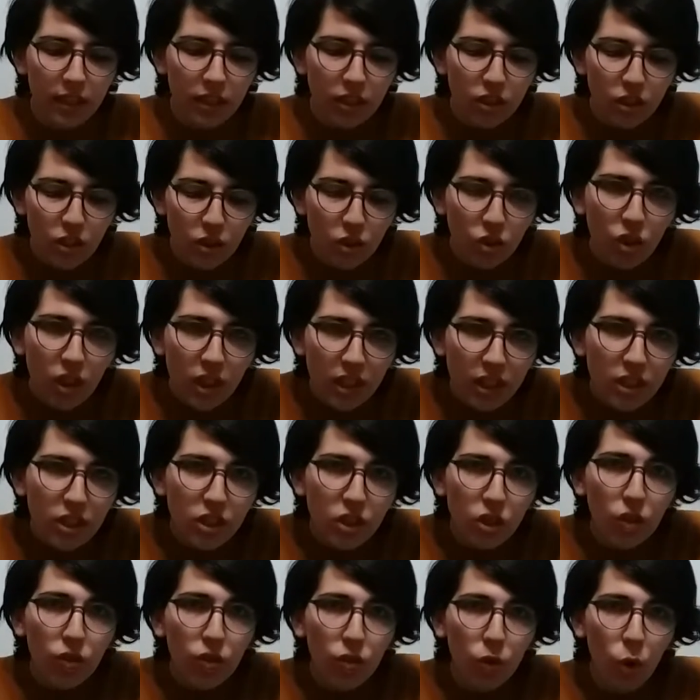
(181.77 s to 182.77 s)
integration
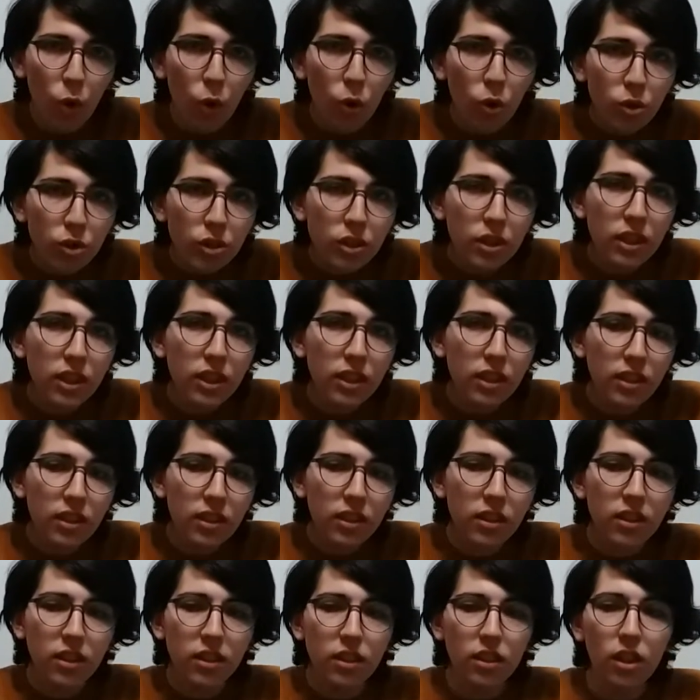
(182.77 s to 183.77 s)
of all
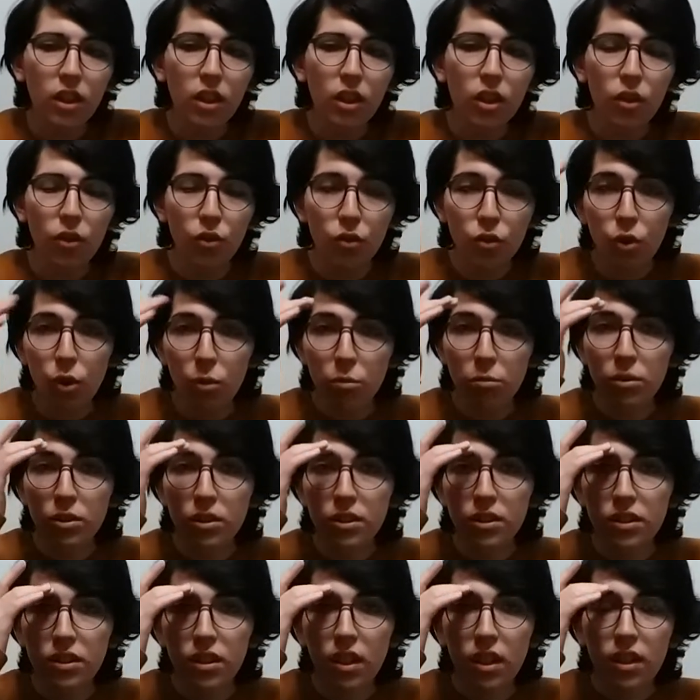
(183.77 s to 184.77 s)
skills from the
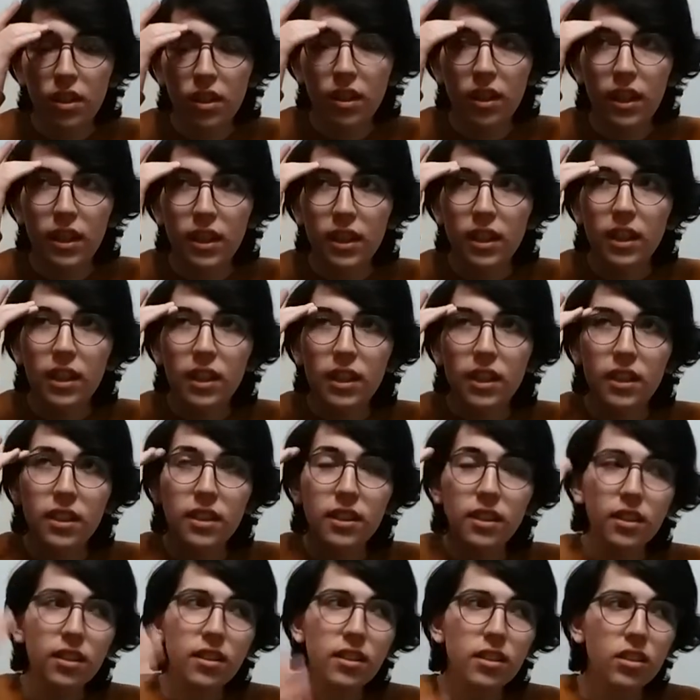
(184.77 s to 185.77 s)
start. Like
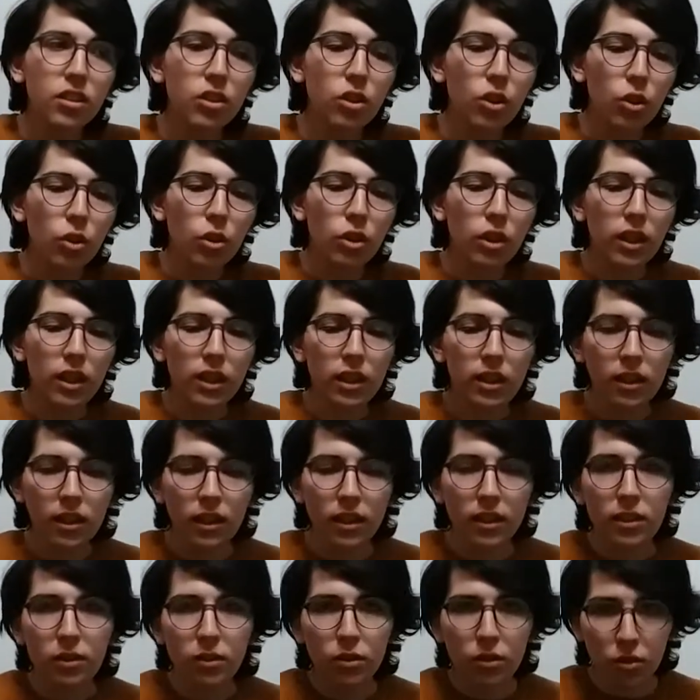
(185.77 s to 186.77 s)
it doesn't go like
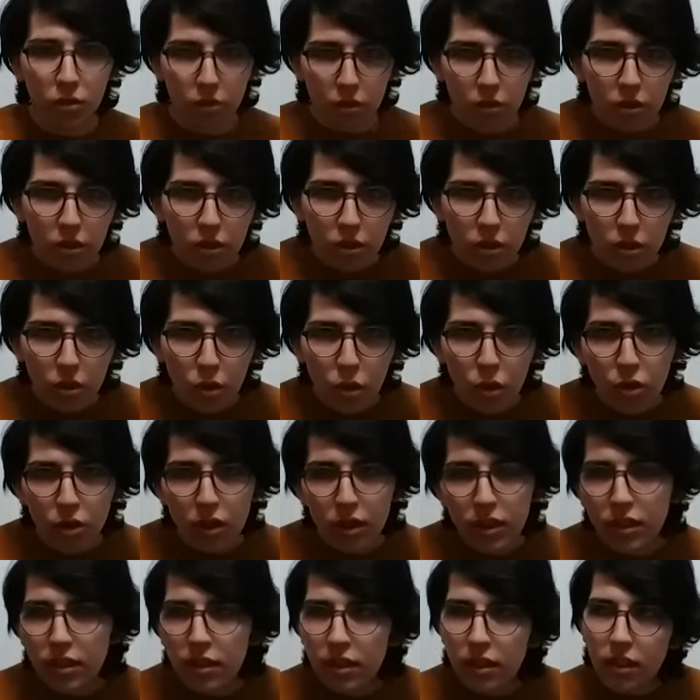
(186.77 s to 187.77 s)
let's learn
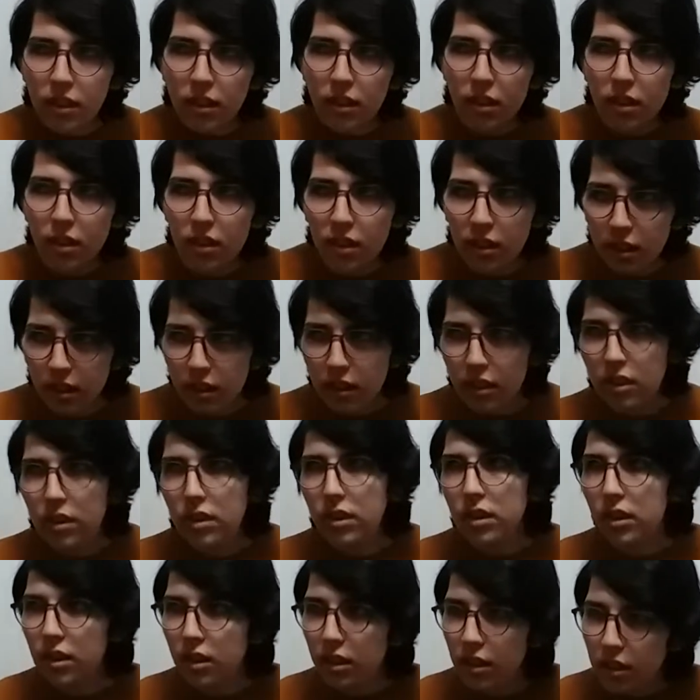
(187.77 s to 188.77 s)
this skill and this
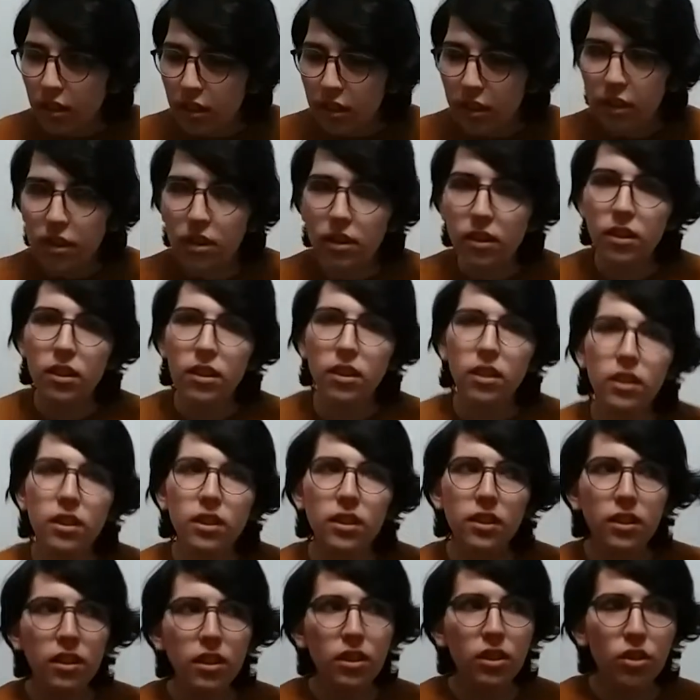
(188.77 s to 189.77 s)
skill and this skill.
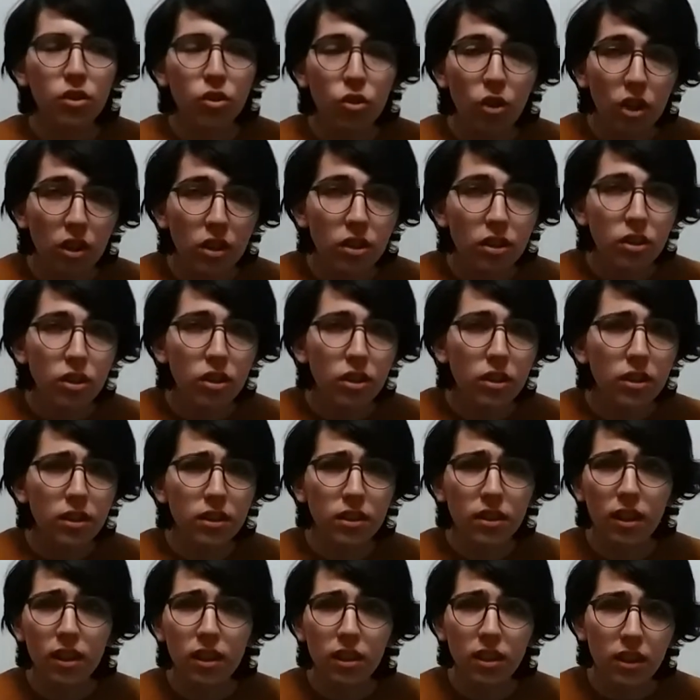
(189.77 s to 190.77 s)
It's not structural. It's
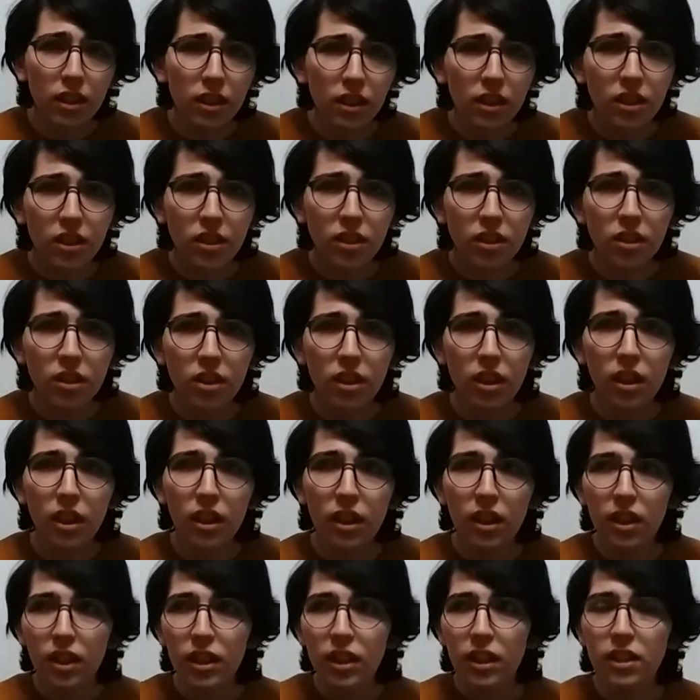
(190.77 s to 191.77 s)
not linear.
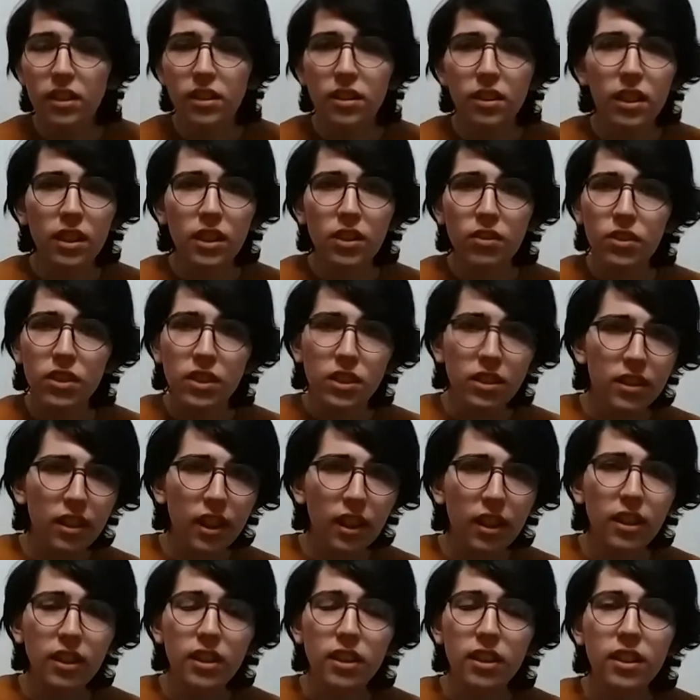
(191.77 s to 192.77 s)
It's not even
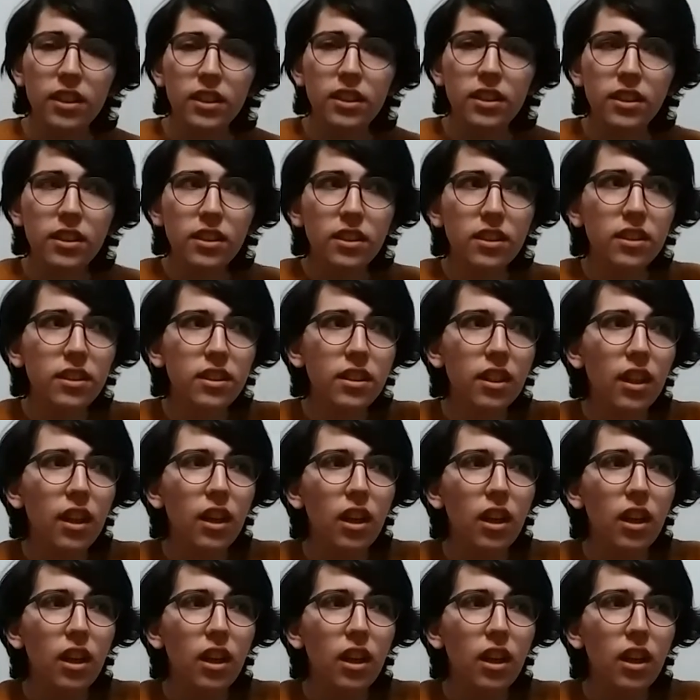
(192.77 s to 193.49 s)
cyclic. It's just